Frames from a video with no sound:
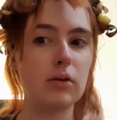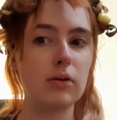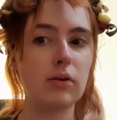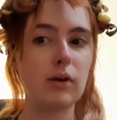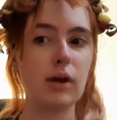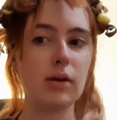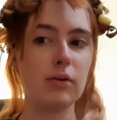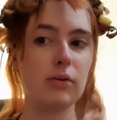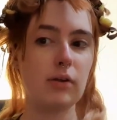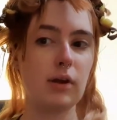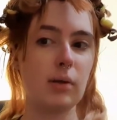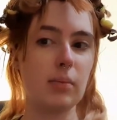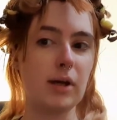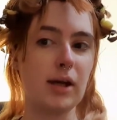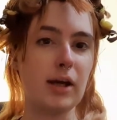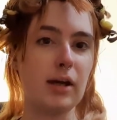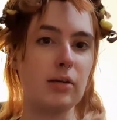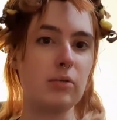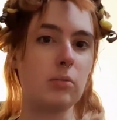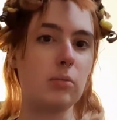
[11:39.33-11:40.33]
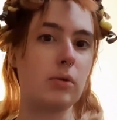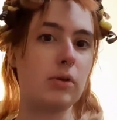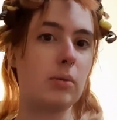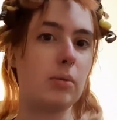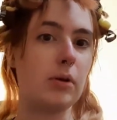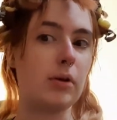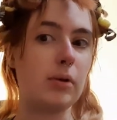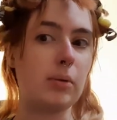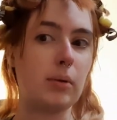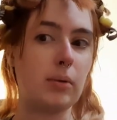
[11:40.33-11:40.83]
Yeah, same again, the
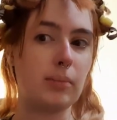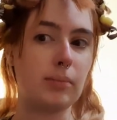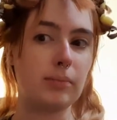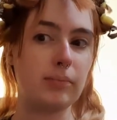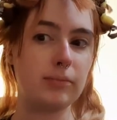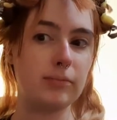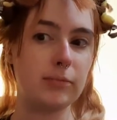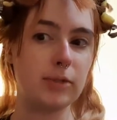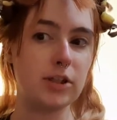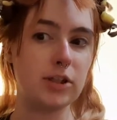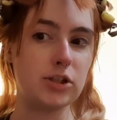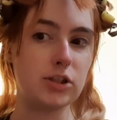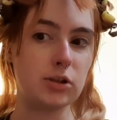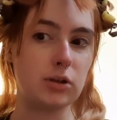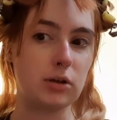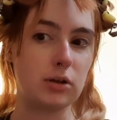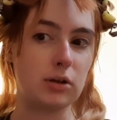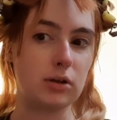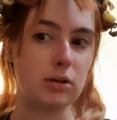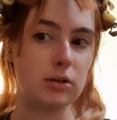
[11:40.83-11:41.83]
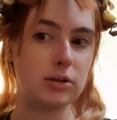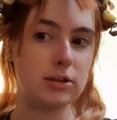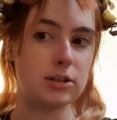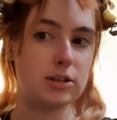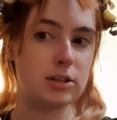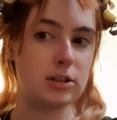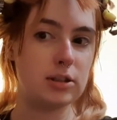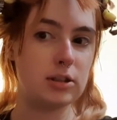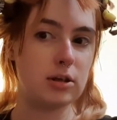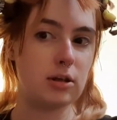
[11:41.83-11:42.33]
blue one. Make sure
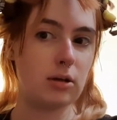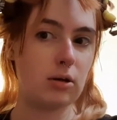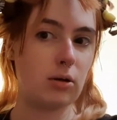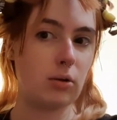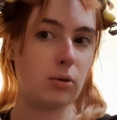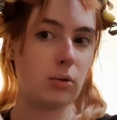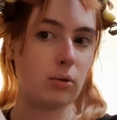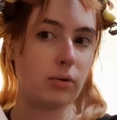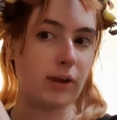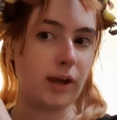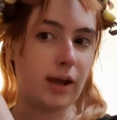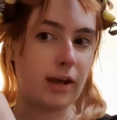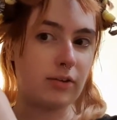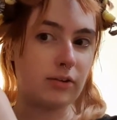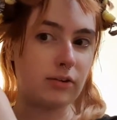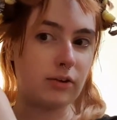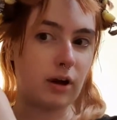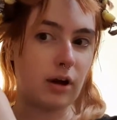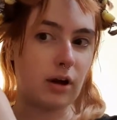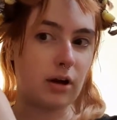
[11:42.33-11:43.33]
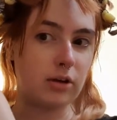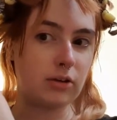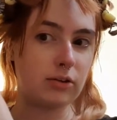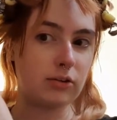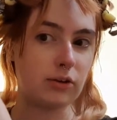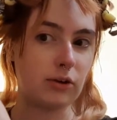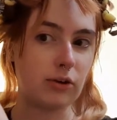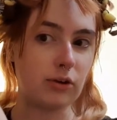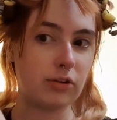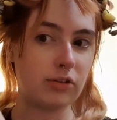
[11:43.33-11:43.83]
all the ends are
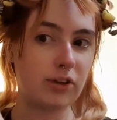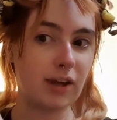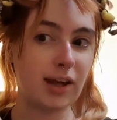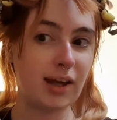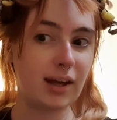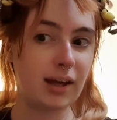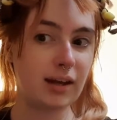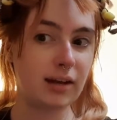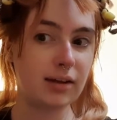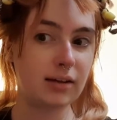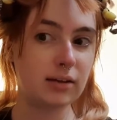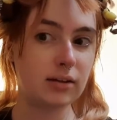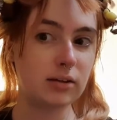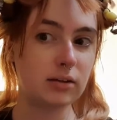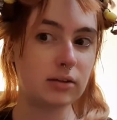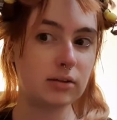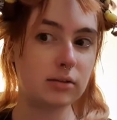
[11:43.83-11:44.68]
tucked in.